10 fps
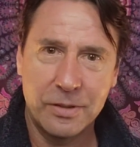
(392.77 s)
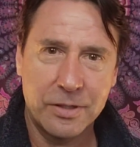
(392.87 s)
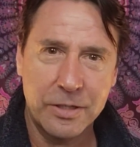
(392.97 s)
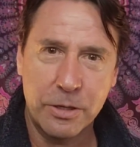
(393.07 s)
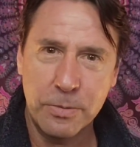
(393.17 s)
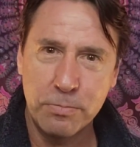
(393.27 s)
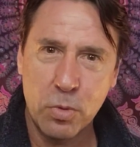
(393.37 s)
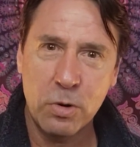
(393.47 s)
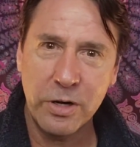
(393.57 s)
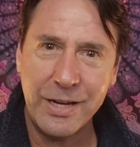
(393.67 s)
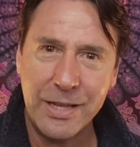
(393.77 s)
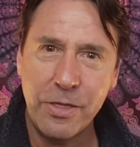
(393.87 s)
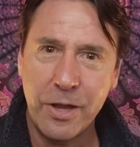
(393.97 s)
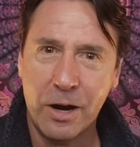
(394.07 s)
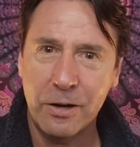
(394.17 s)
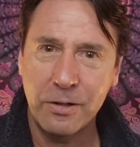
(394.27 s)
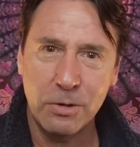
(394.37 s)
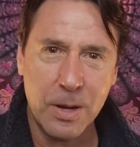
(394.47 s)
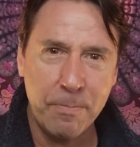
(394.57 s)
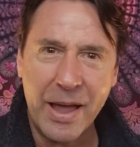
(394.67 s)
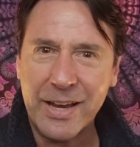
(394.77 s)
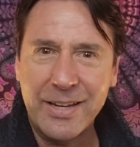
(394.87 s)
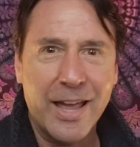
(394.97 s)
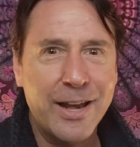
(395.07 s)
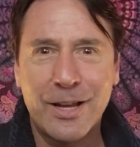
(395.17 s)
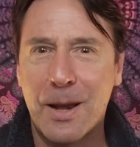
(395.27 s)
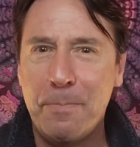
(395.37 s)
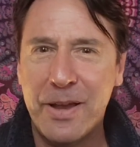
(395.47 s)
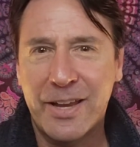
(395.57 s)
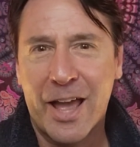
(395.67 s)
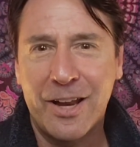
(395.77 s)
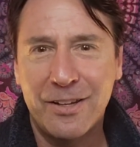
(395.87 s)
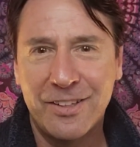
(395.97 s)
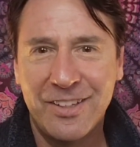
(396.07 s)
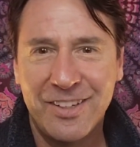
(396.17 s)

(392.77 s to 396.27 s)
Because there's more in there. You'll come back again and kind of pick at it.